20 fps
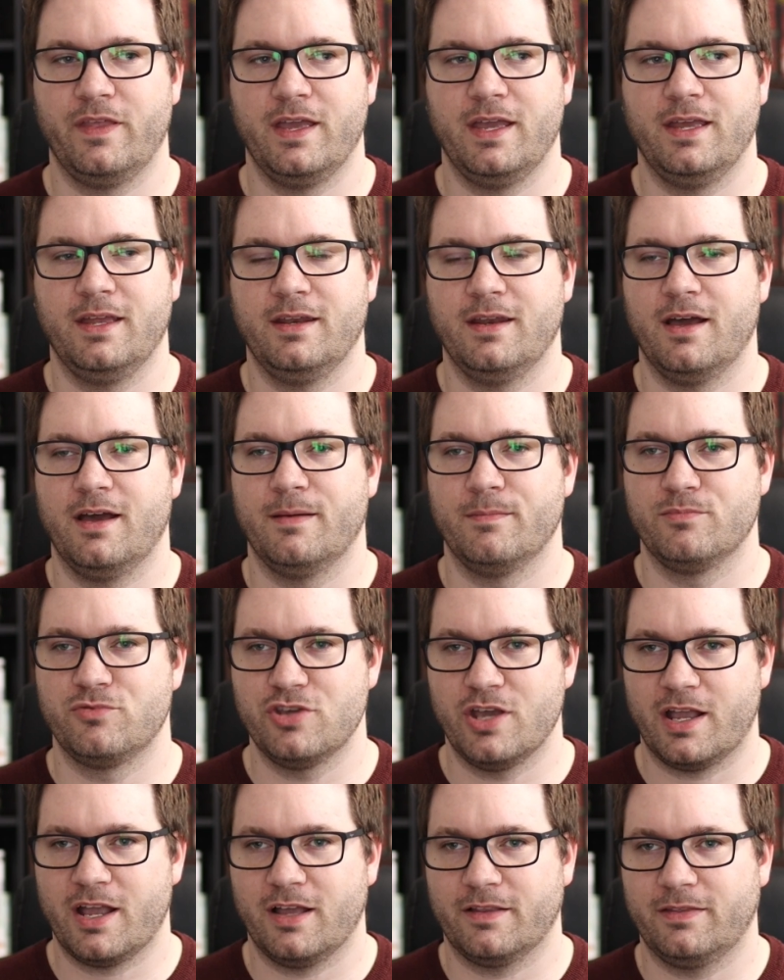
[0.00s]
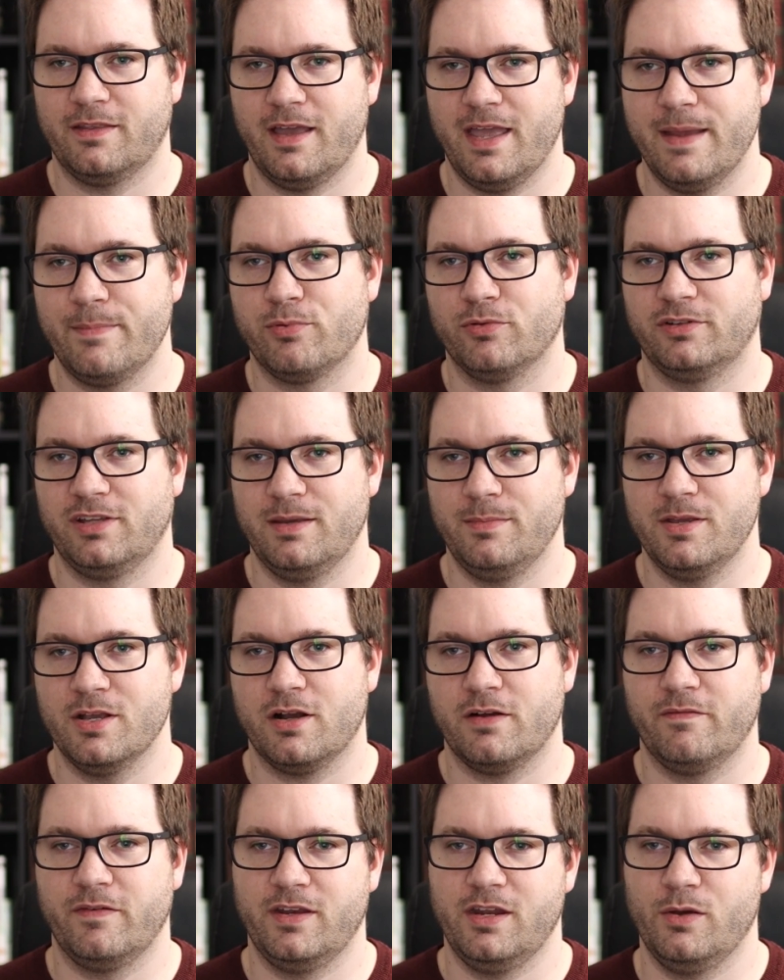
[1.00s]
then check out the April
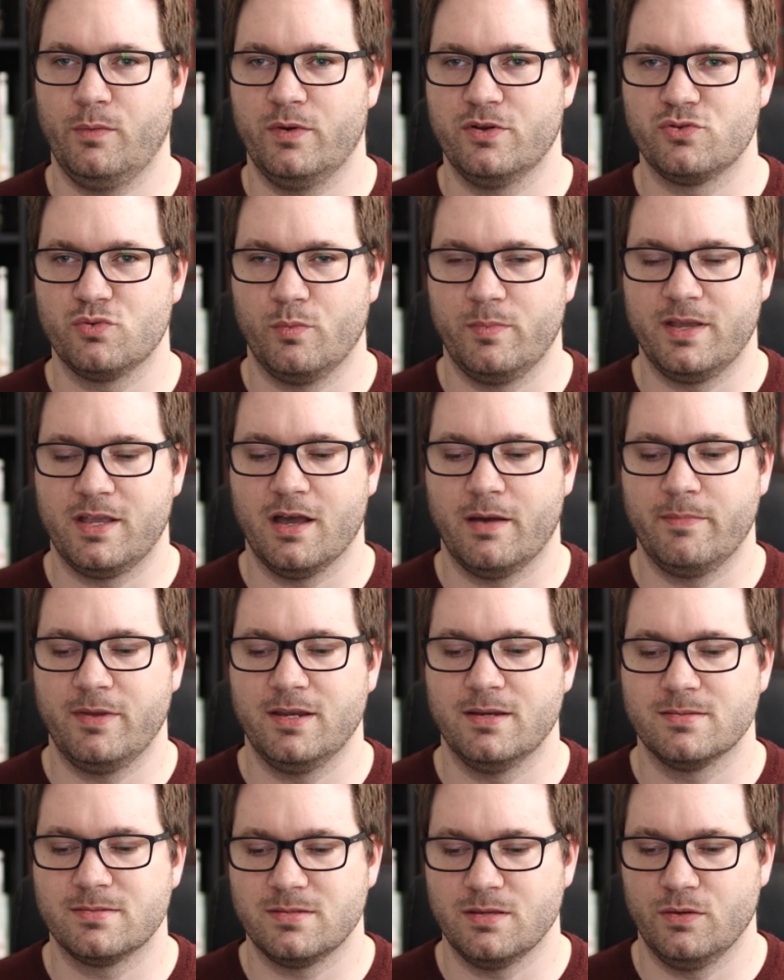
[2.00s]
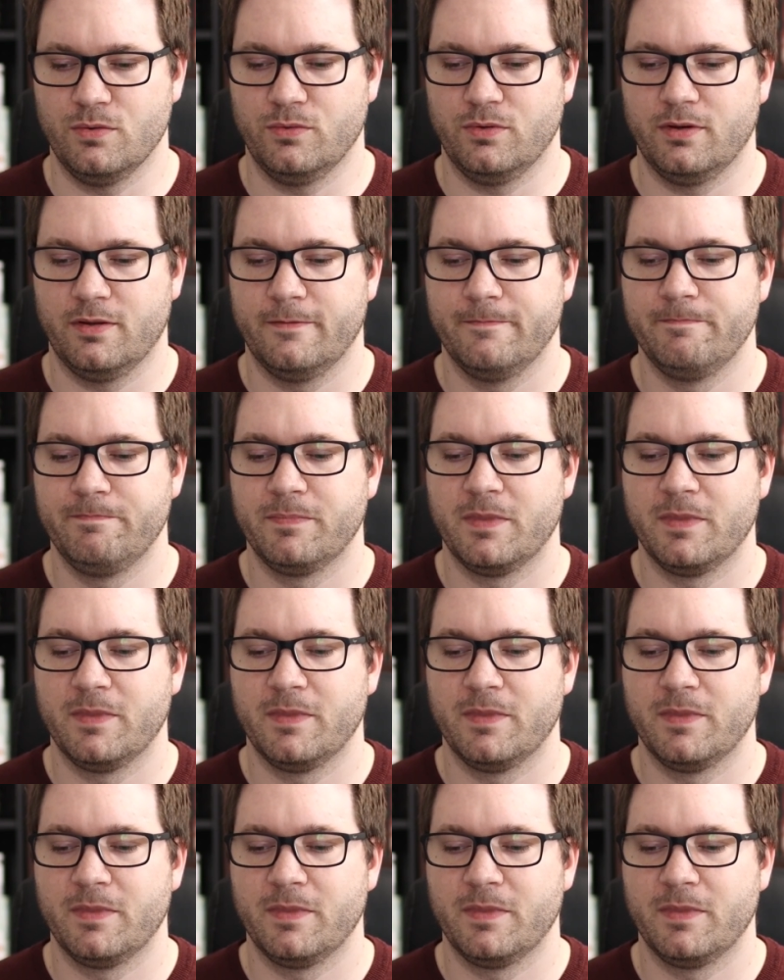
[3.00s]
TBR video, which will be coming soon.